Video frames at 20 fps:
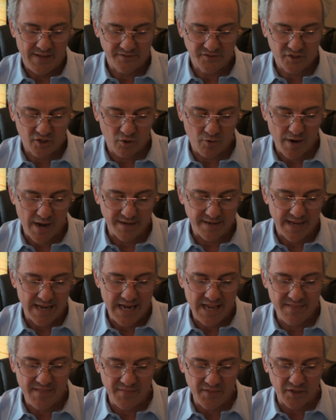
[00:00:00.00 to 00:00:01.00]
That's correct.
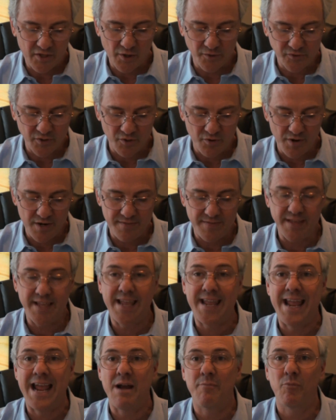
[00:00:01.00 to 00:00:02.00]
Anything that goes underneath the
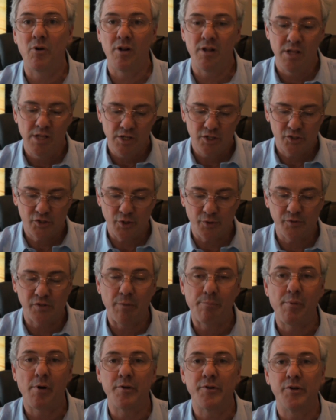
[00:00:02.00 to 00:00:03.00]
camera shows
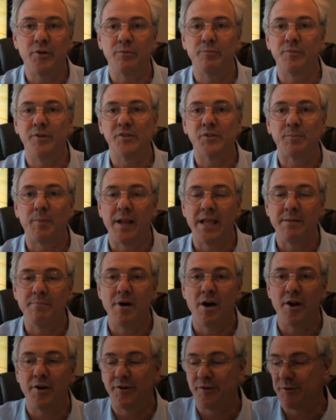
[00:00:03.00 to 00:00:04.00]
up on your display
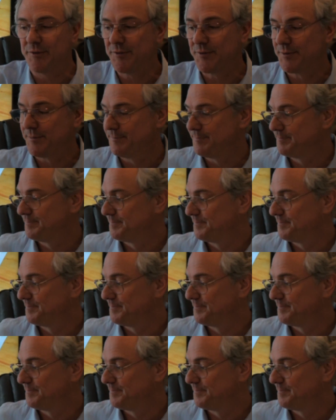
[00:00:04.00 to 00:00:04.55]
monitors.